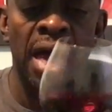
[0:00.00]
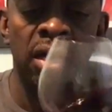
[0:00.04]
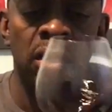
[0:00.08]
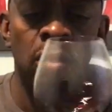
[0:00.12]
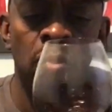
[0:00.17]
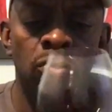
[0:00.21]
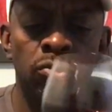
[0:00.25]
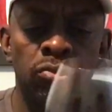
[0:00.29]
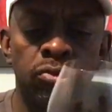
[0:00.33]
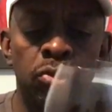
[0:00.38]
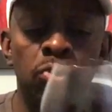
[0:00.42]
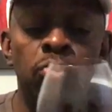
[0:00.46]

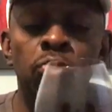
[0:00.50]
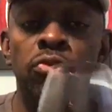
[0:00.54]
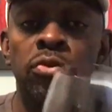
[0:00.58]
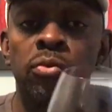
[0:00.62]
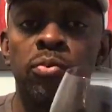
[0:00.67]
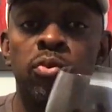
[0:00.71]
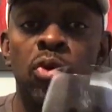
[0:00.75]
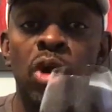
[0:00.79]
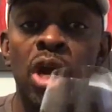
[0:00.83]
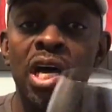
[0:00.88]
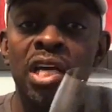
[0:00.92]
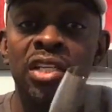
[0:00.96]
go through the
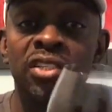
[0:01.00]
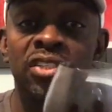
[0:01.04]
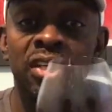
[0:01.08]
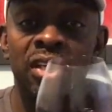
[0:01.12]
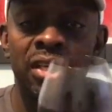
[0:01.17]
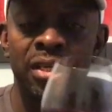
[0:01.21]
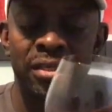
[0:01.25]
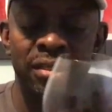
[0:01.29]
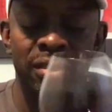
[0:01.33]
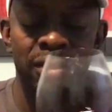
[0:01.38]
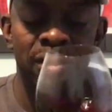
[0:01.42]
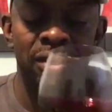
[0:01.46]

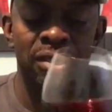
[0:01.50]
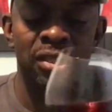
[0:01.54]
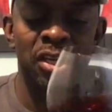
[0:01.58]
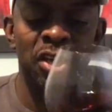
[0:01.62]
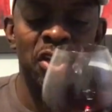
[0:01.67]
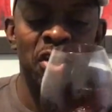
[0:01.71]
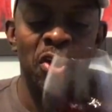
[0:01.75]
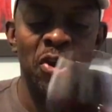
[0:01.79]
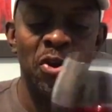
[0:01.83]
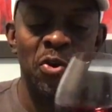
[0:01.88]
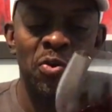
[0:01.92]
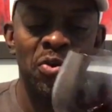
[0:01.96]
process,
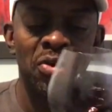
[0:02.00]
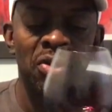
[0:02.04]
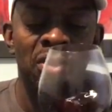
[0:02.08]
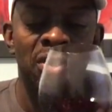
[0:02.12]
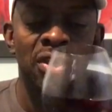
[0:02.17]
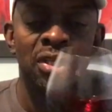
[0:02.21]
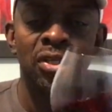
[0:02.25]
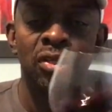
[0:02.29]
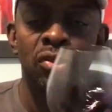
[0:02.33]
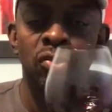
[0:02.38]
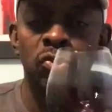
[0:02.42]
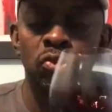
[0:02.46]
and
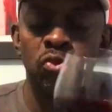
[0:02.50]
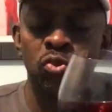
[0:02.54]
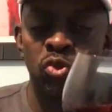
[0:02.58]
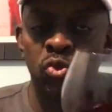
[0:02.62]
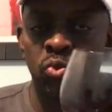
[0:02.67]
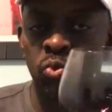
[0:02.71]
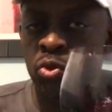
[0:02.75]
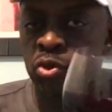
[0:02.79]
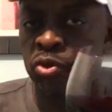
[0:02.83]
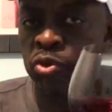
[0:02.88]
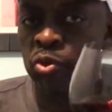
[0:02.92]
you swirl